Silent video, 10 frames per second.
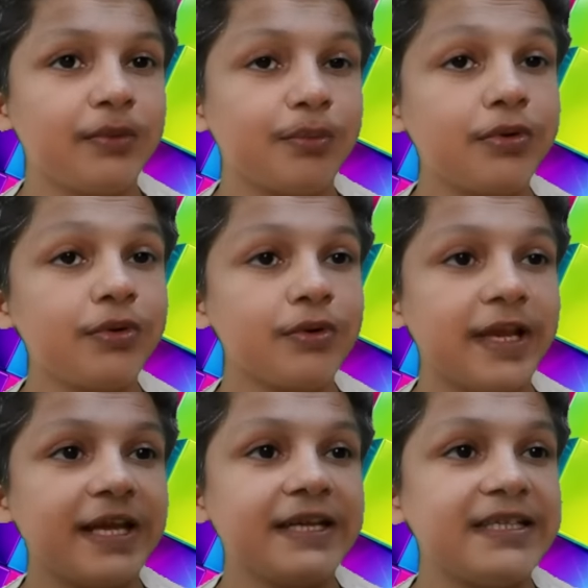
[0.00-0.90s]
Boo
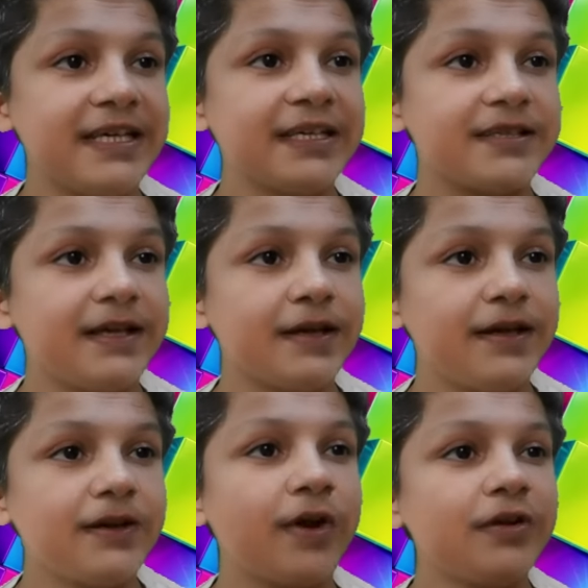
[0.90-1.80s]
indeed.
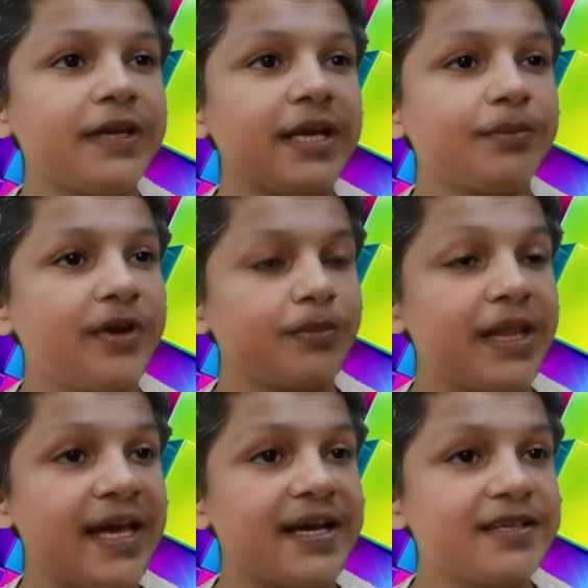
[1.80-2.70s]
Following up on my
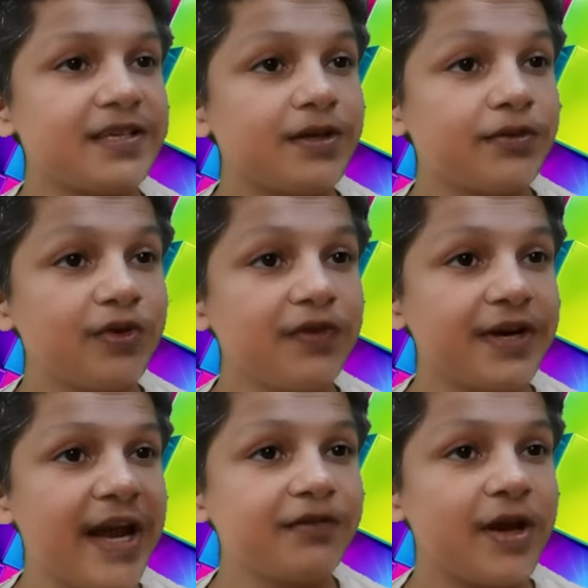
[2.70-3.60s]
last
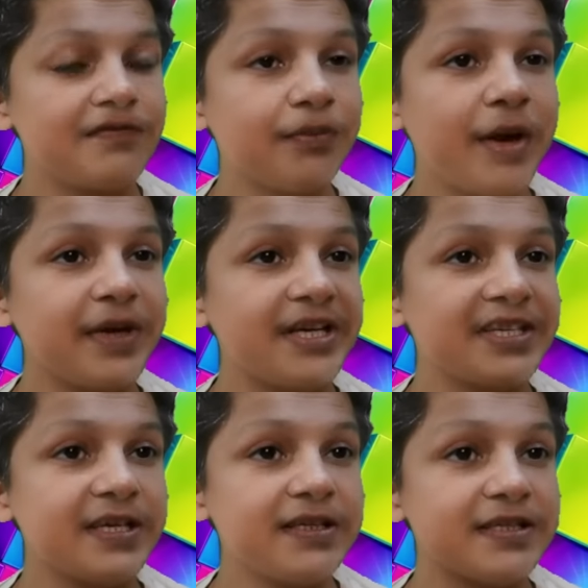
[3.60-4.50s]
movie review of The Mummy
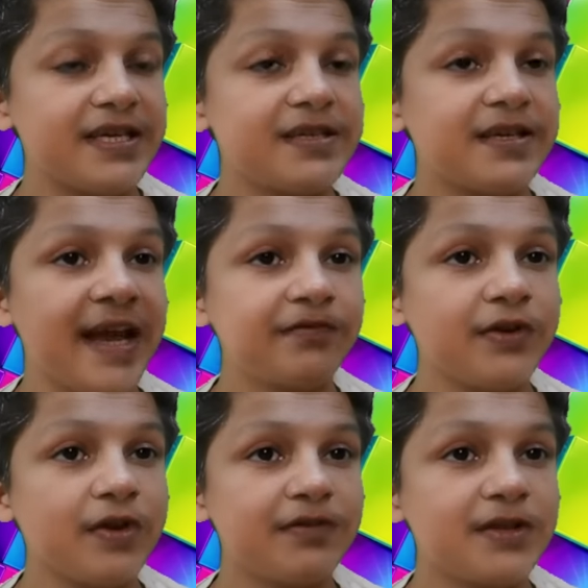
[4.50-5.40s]
Returns is a
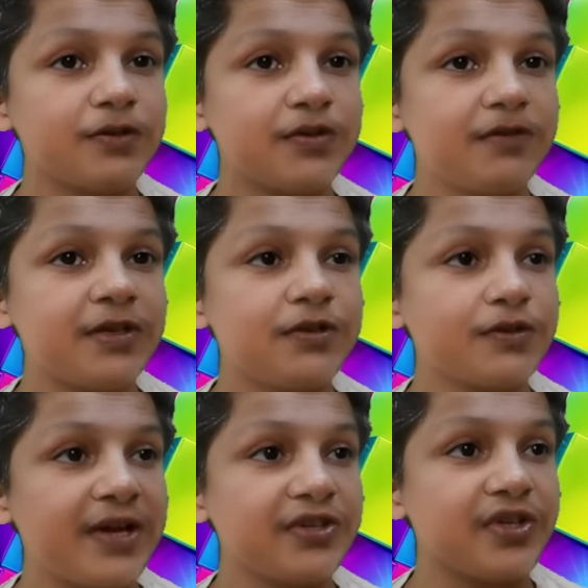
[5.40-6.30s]
review of the
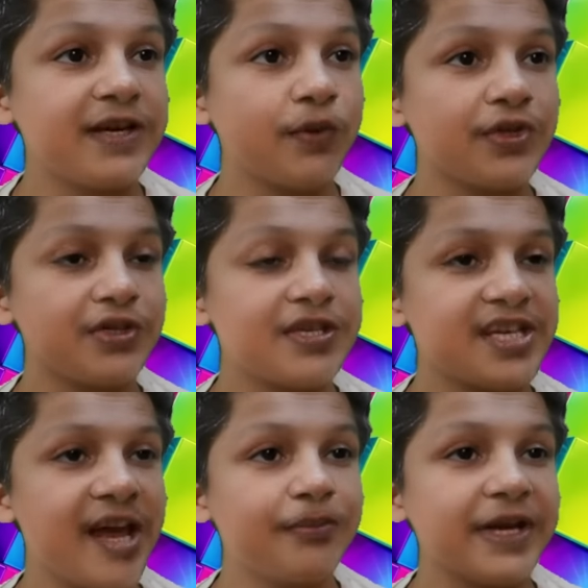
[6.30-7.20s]
2002 action adventure The
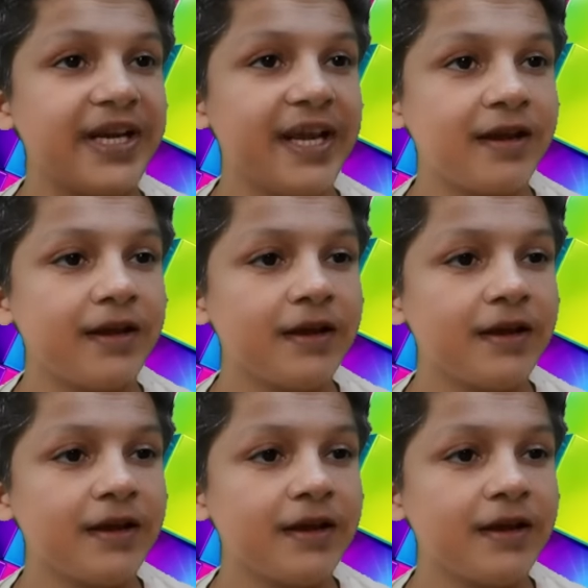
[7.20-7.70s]
Scorpion King.